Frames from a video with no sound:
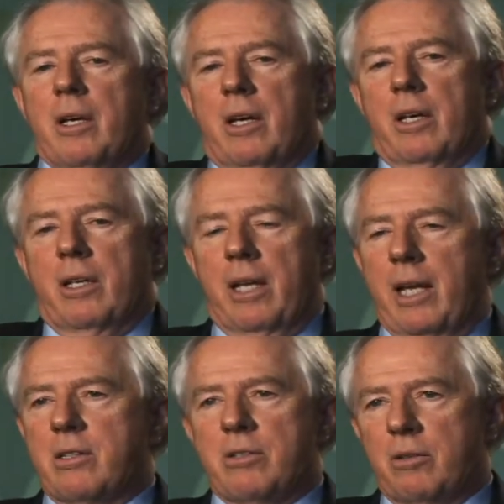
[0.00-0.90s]
And
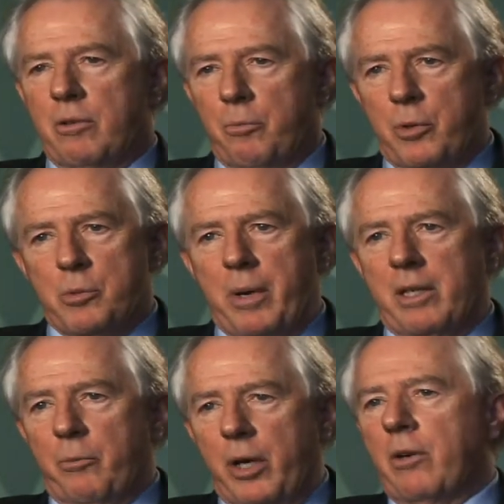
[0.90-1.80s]
that's a
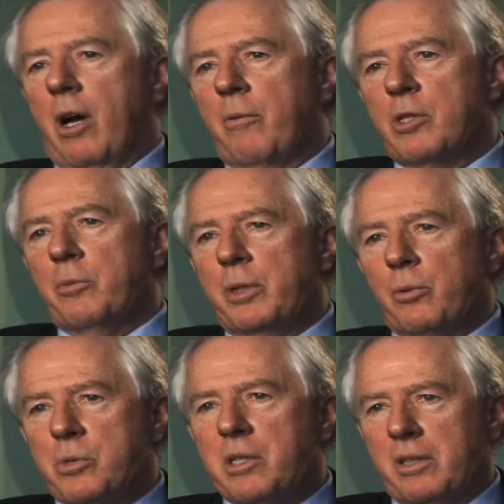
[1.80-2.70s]
perspective. Obviously we
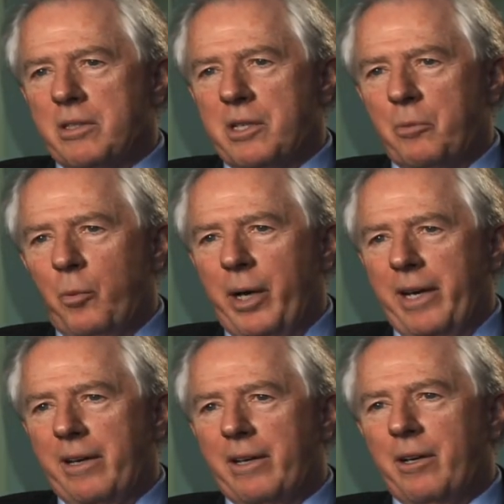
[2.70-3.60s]
don't see it the same
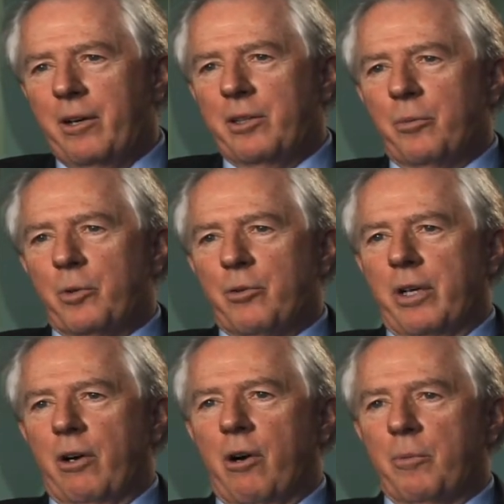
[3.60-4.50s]
way, that we're
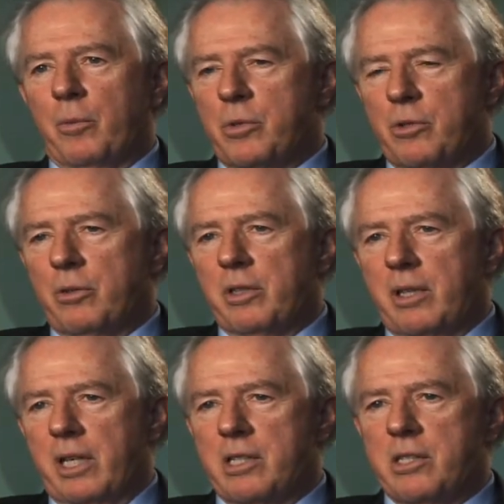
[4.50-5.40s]
trying to harm them. Certainly the
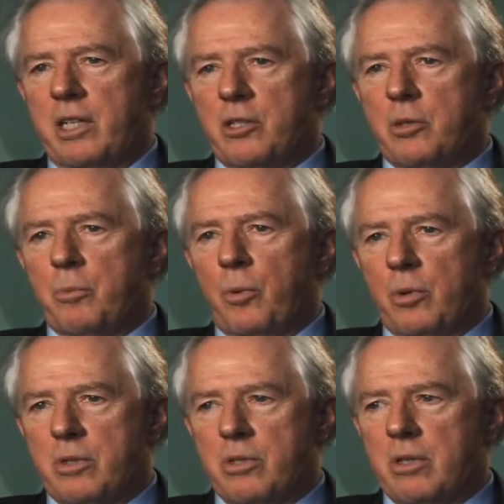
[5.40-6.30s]
United States
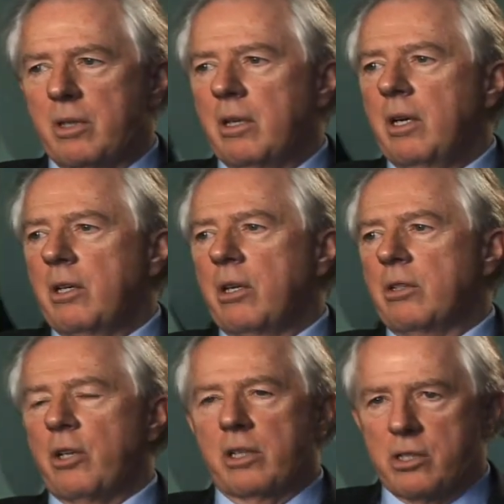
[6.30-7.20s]
supports
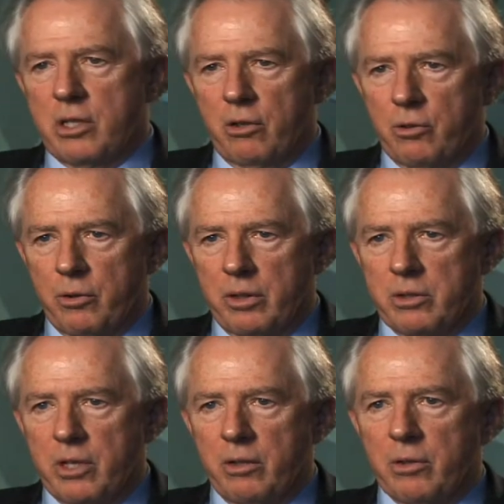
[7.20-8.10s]
China's territorial
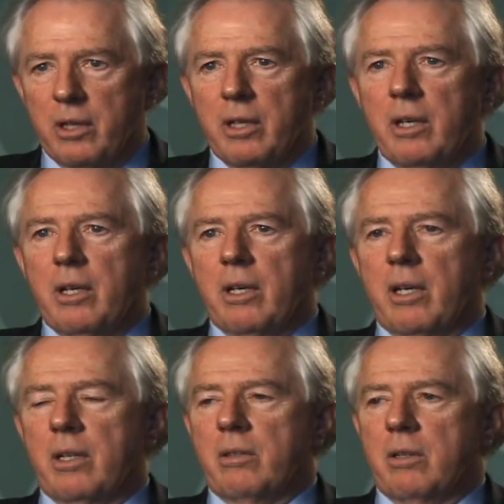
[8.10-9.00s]
integrity
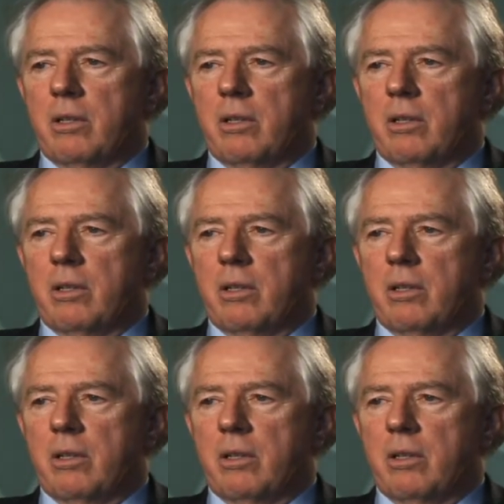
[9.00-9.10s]
and